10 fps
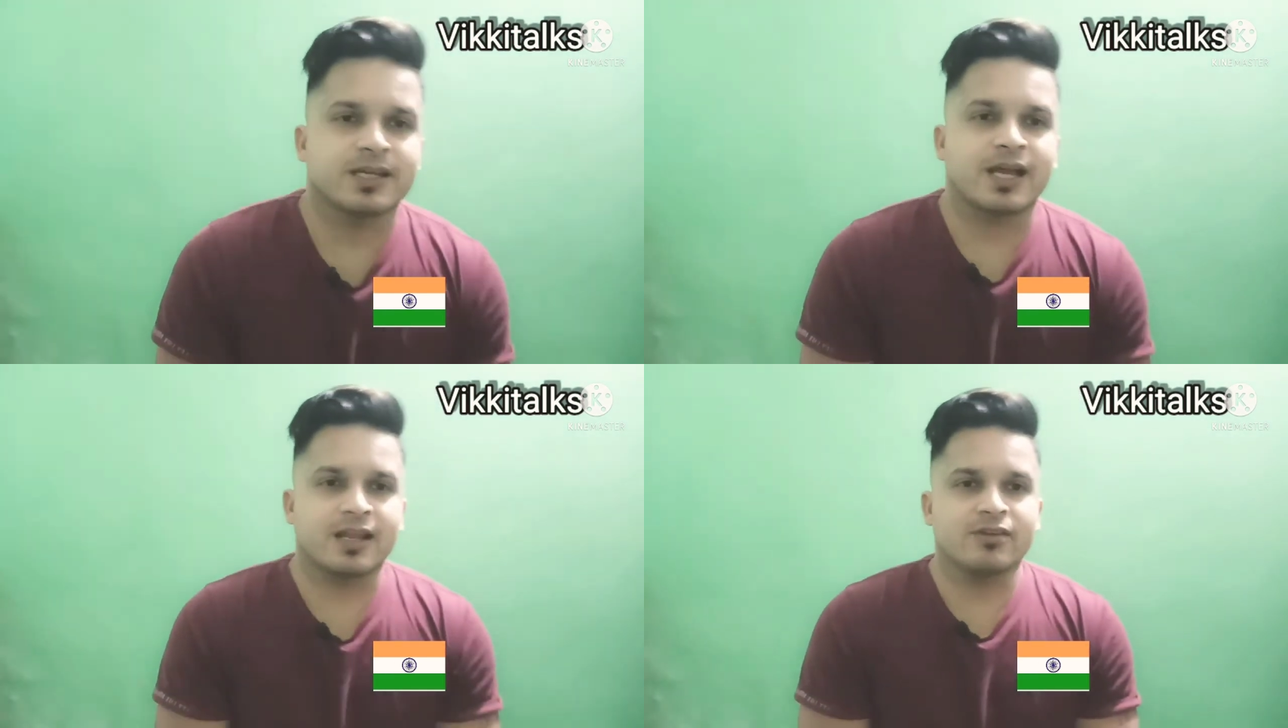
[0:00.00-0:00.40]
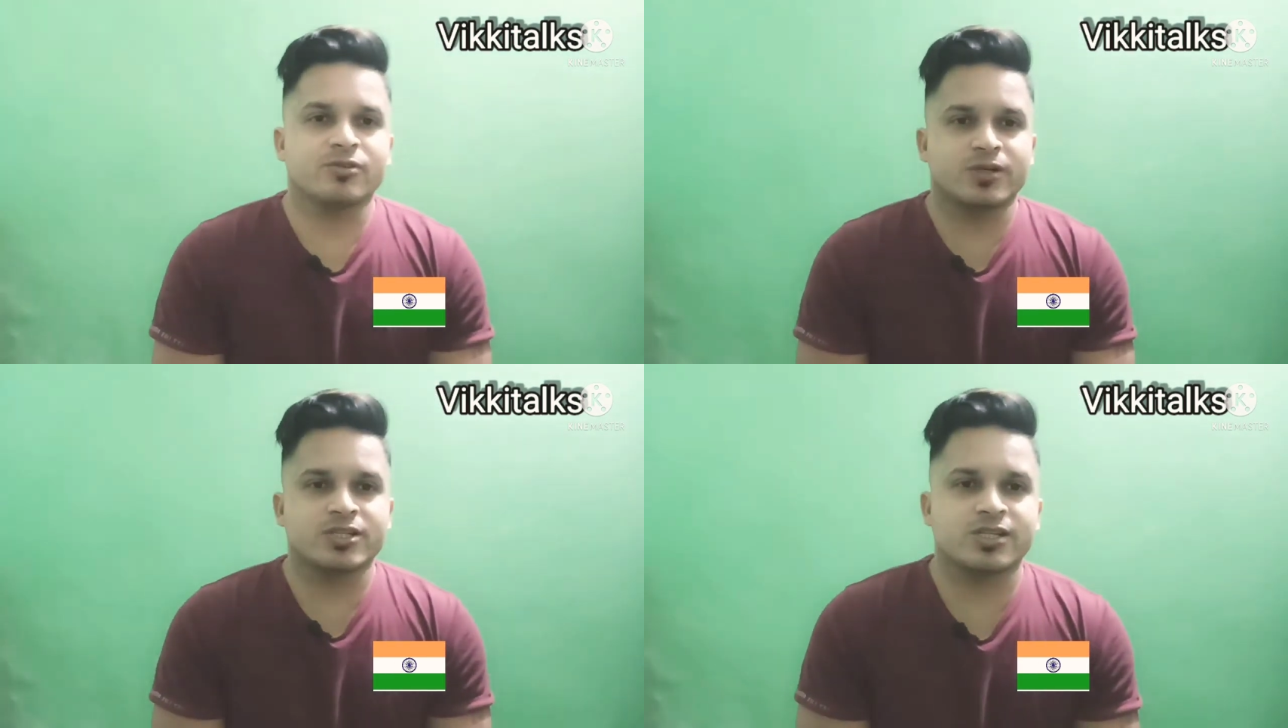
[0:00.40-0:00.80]
I love you,
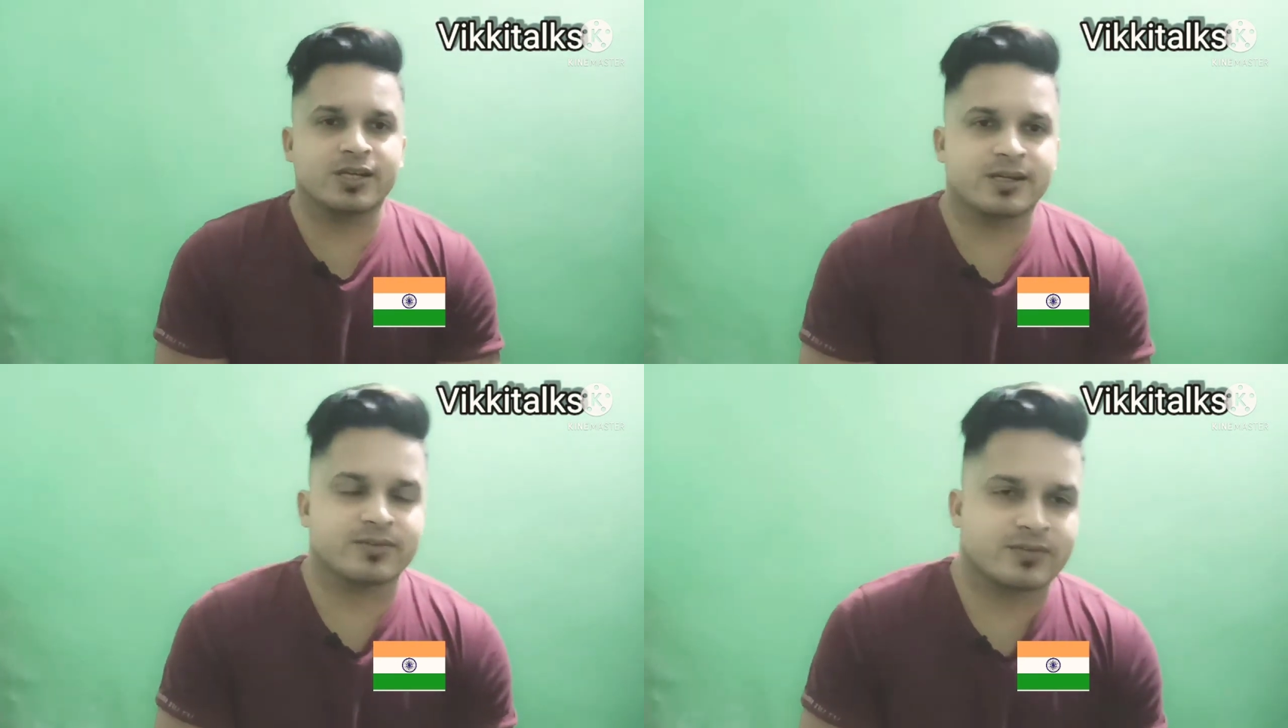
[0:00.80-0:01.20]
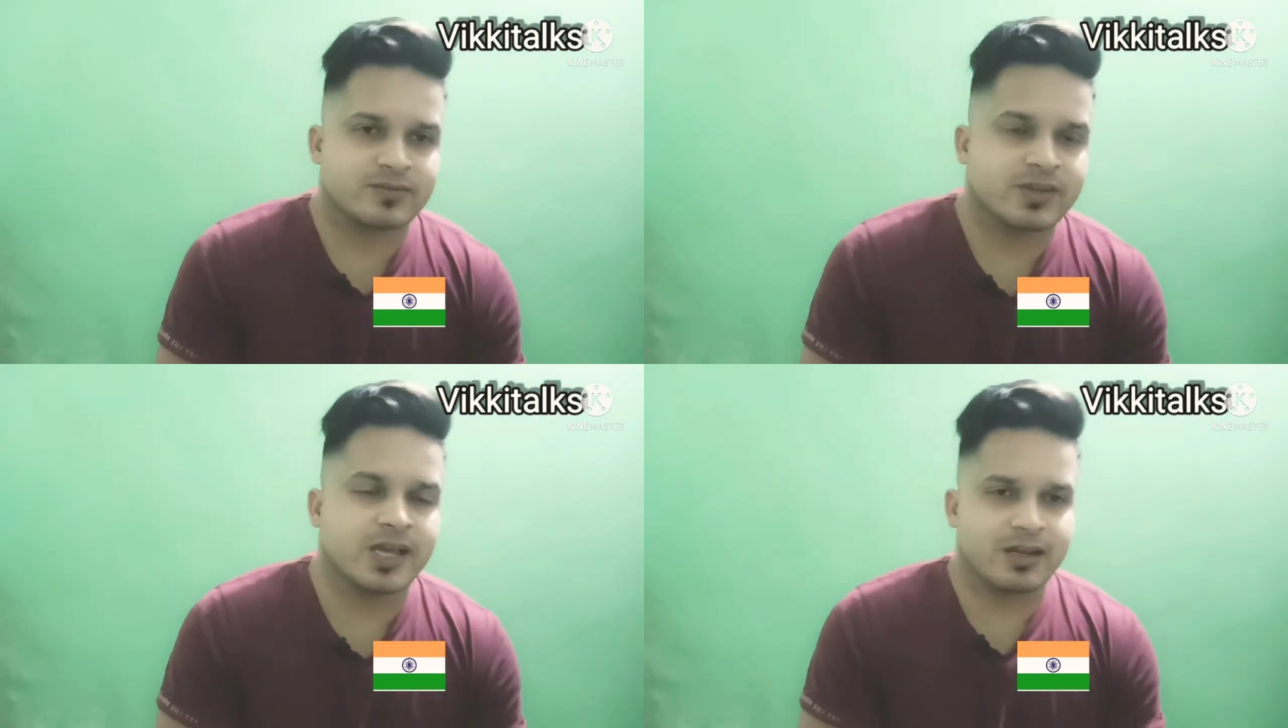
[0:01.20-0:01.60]
Russia.
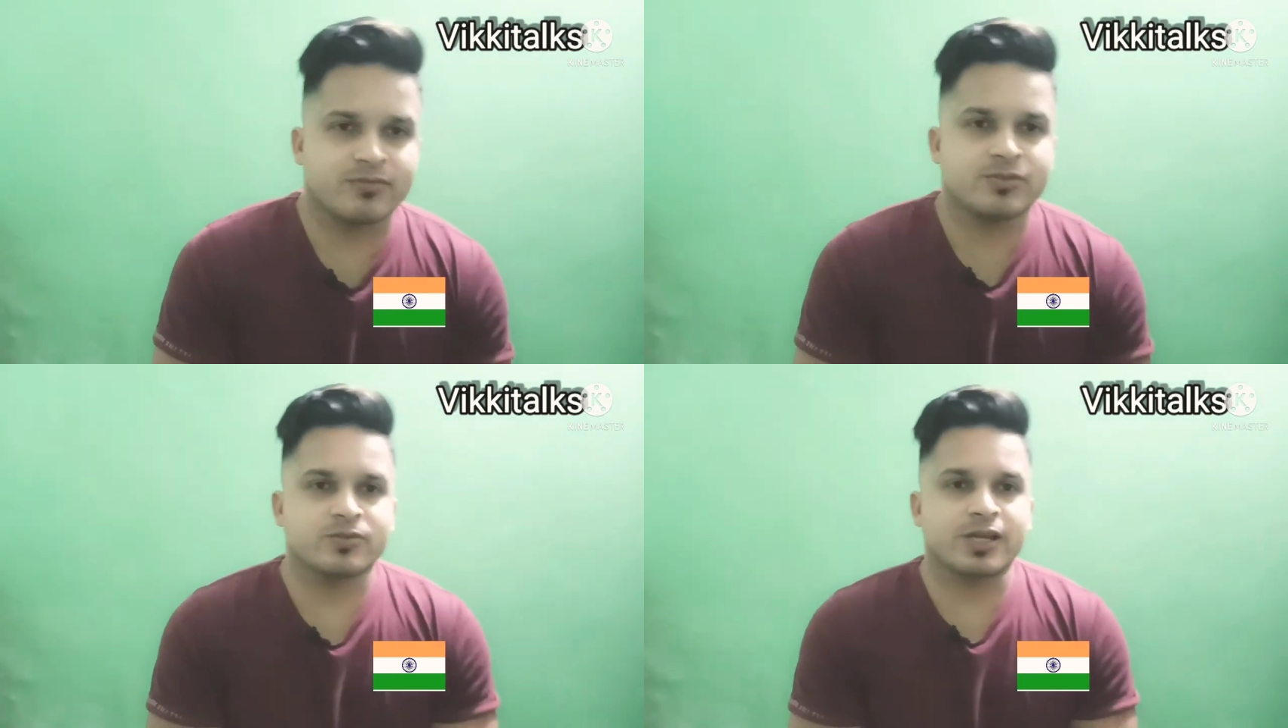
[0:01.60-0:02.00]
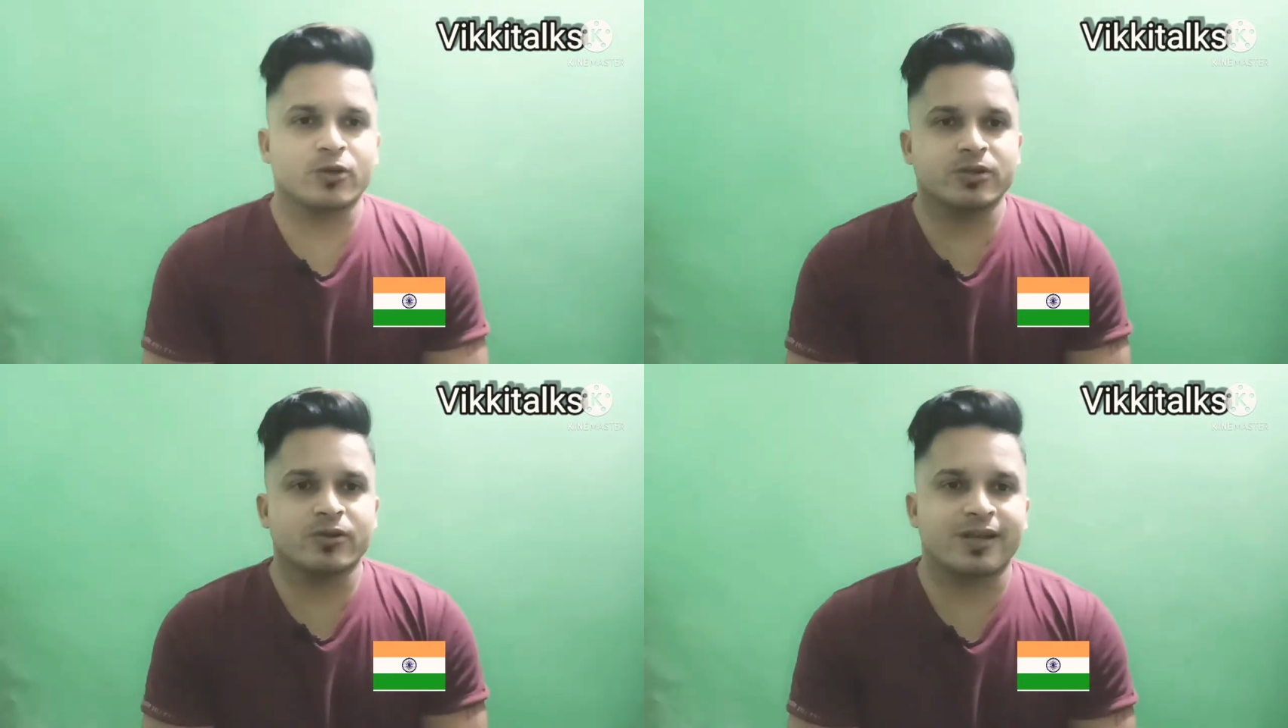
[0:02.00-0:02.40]
I love you. I
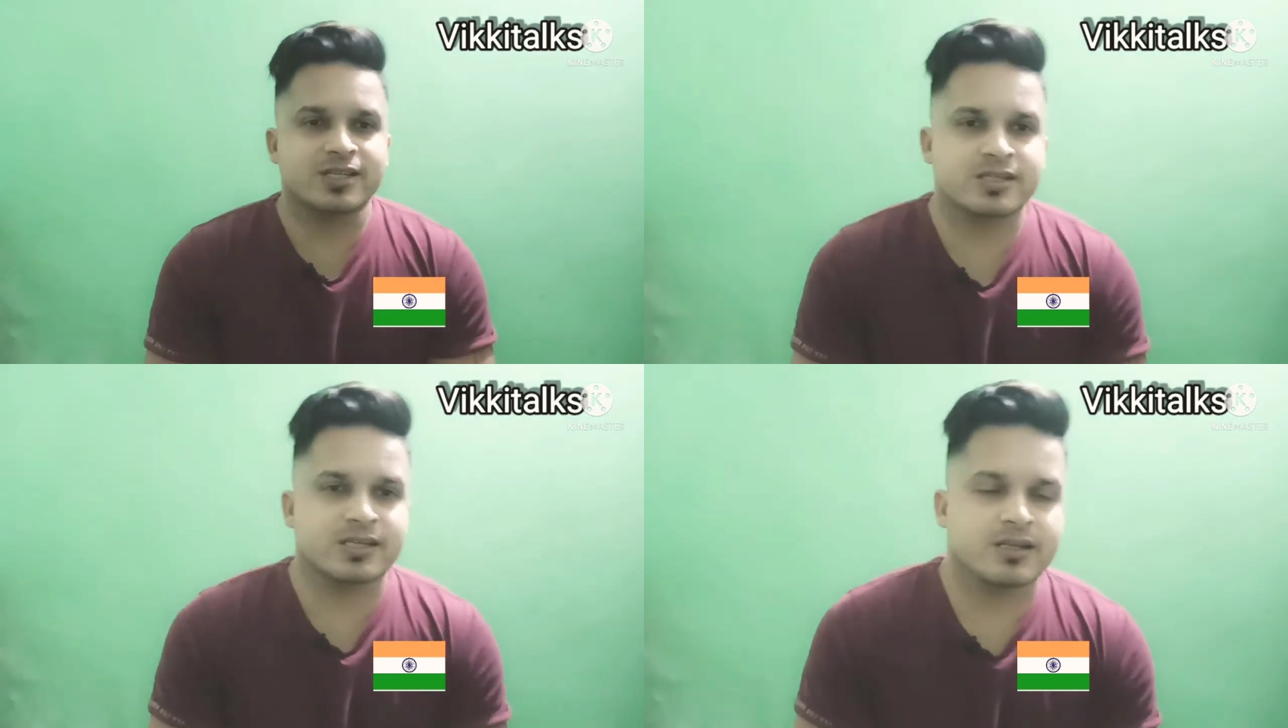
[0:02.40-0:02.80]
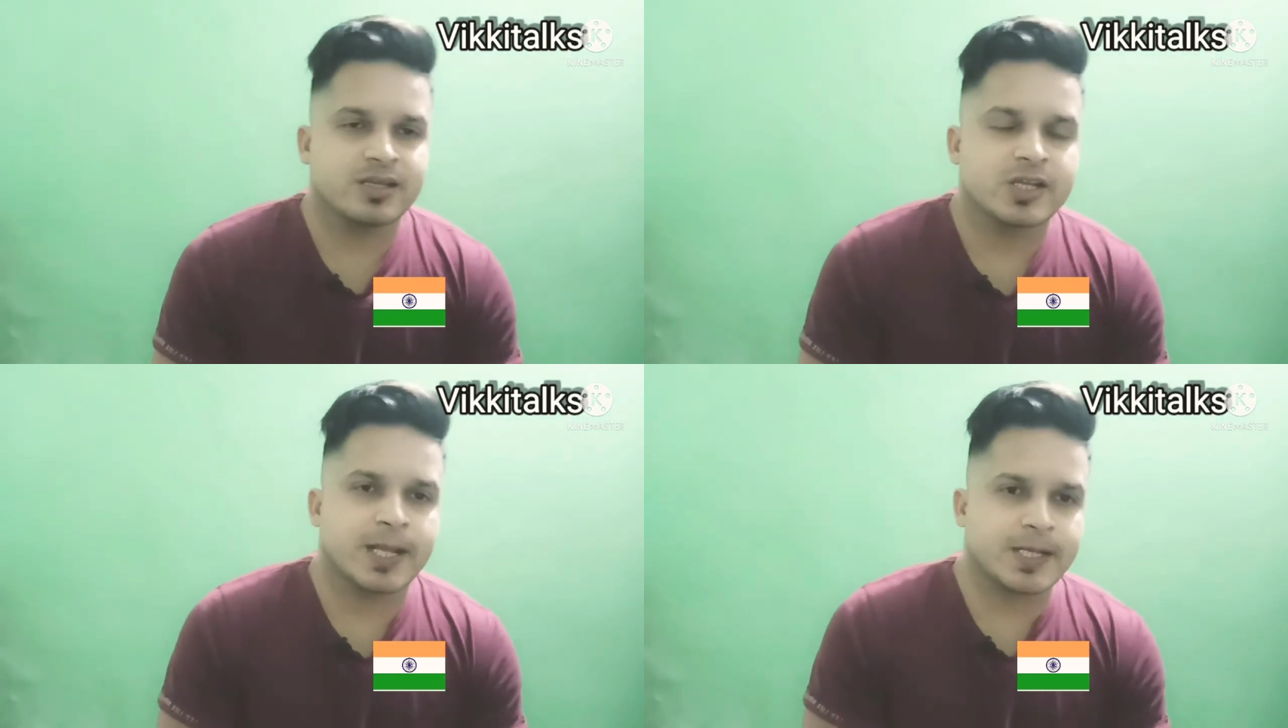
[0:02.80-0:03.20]
know your
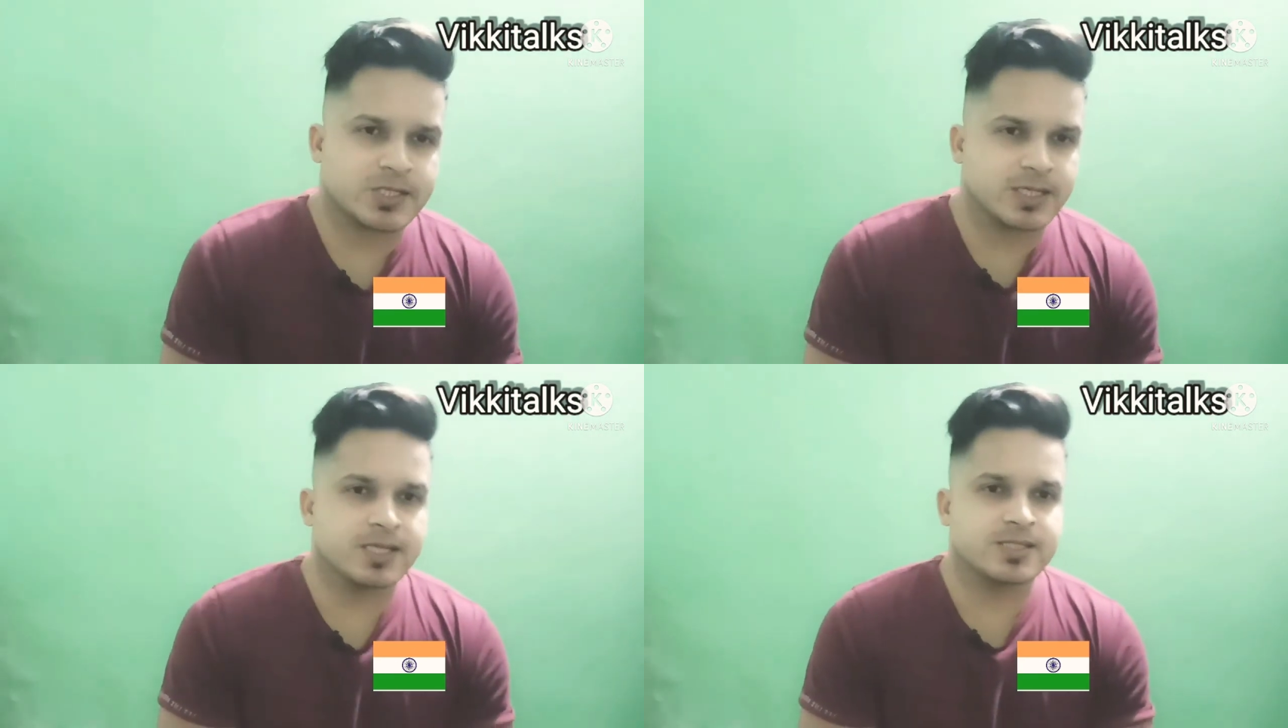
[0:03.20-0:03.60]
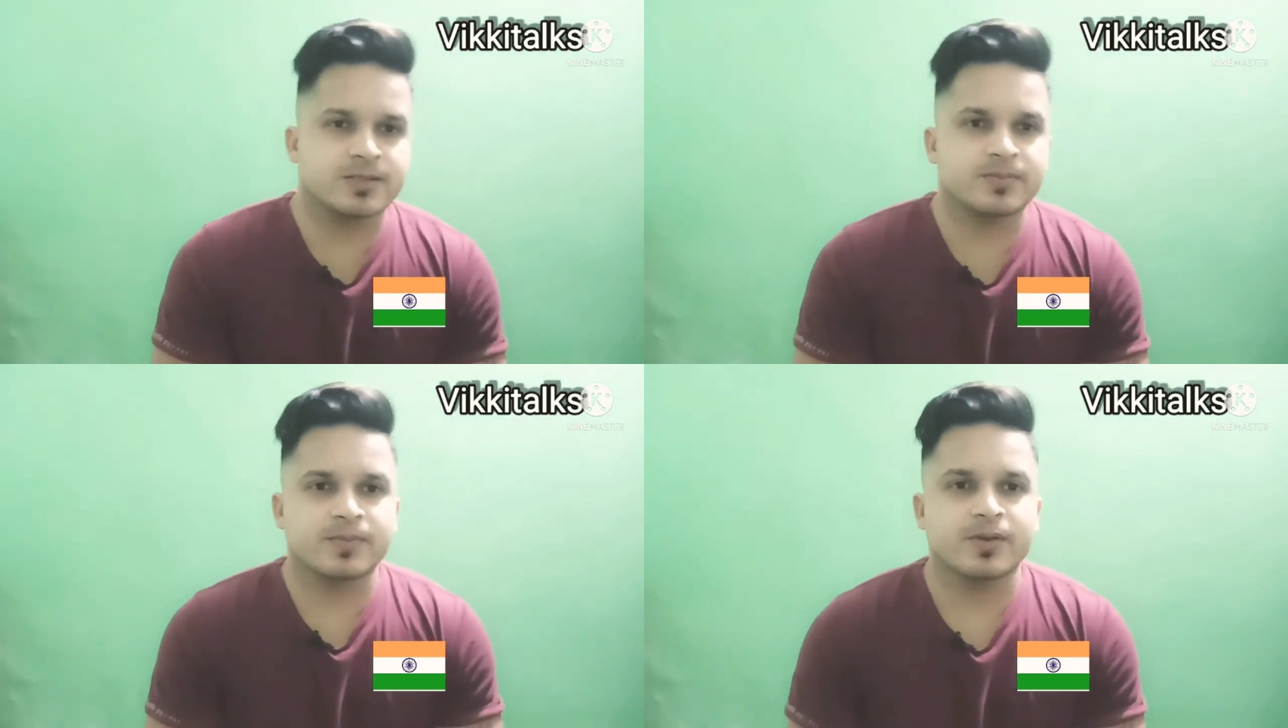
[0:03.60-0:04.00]
nationalism.